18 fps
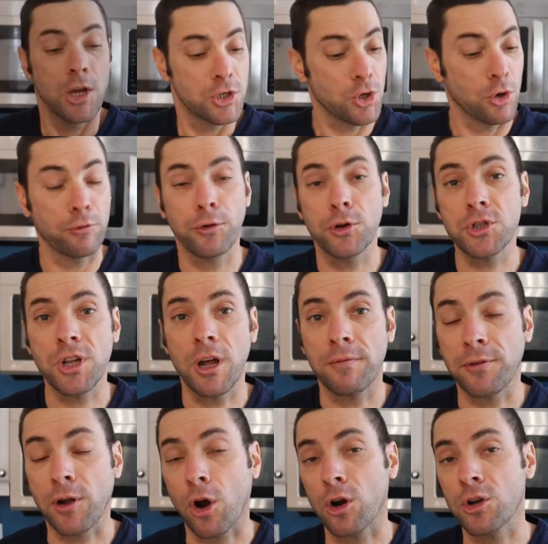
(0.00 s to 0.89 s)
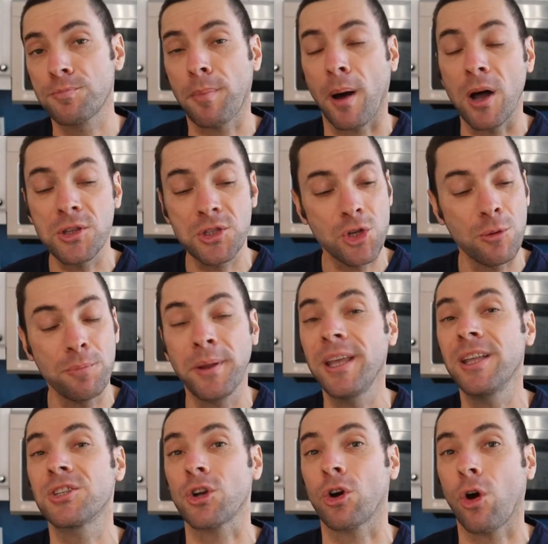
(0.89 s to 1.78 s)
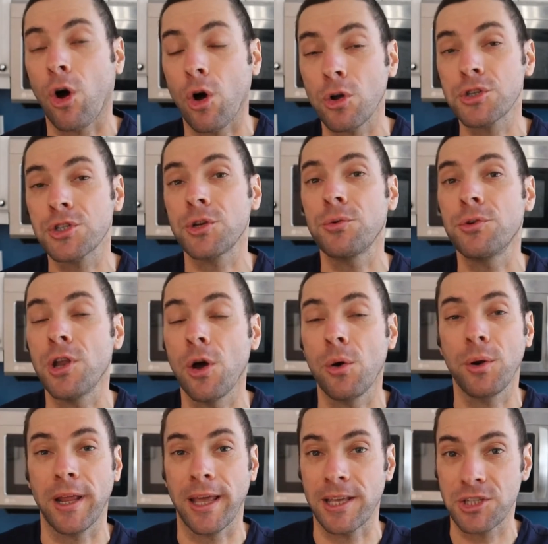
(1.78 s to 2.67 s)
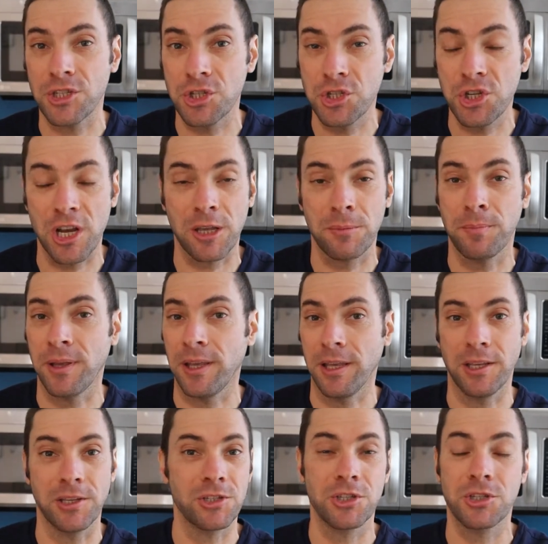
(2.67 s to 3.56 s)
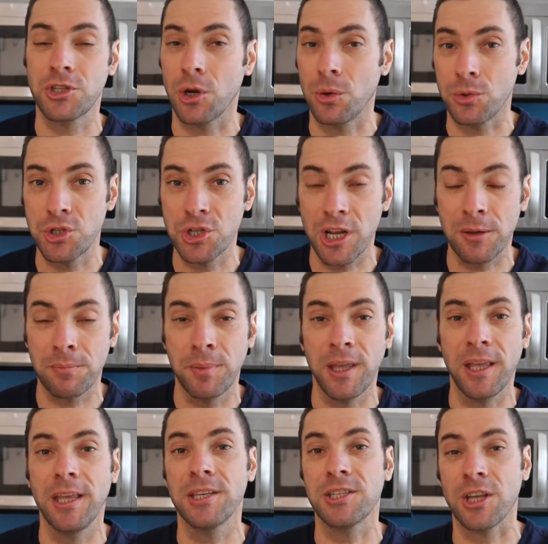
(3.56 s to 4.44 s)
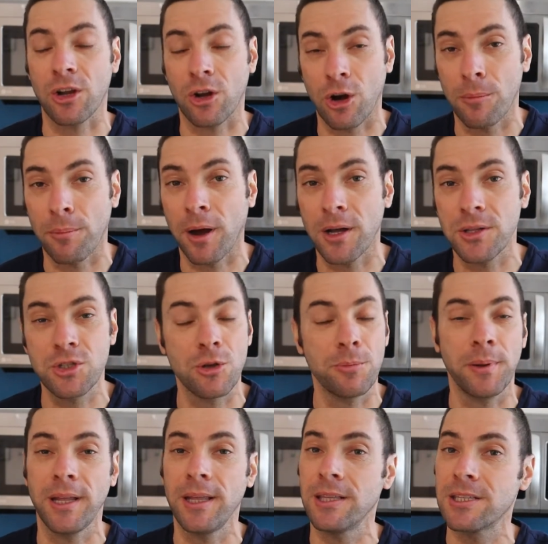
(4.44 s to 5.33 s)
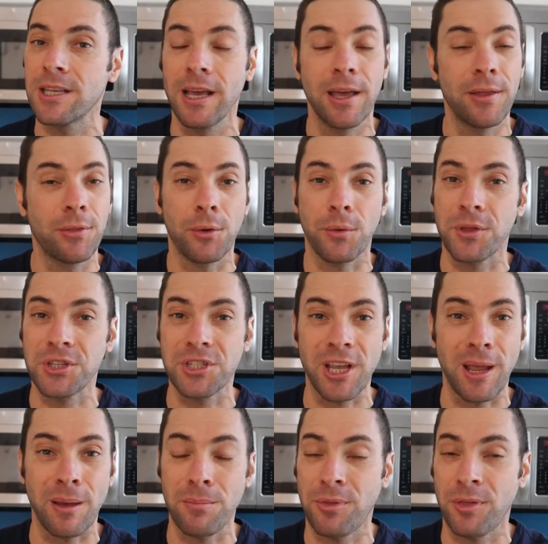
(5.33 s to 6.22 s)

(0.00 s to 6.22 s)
So first off, garbanzo beans are also known as chickpeas. So chickpeas and garbanzo beans, they're the same